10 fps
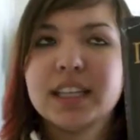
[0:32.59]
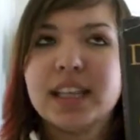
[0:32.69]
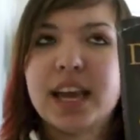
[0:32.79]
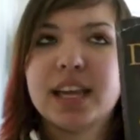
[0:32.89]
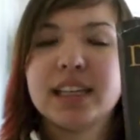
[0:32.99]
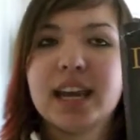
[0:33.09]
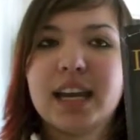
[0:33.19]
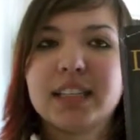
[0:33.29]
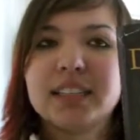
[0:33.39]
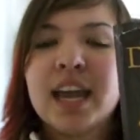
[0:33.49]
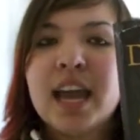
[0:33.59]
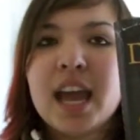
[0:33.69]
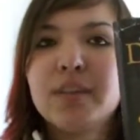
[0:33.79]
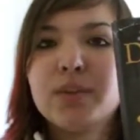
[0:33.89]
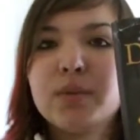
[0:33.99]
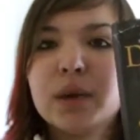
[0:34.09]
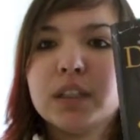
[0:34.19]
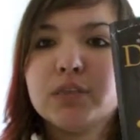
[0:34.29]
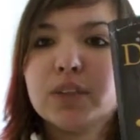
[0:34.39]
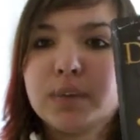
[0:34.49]
that has
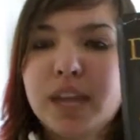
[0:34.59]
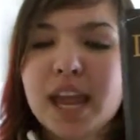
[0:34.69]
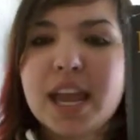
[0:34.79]
everyone from the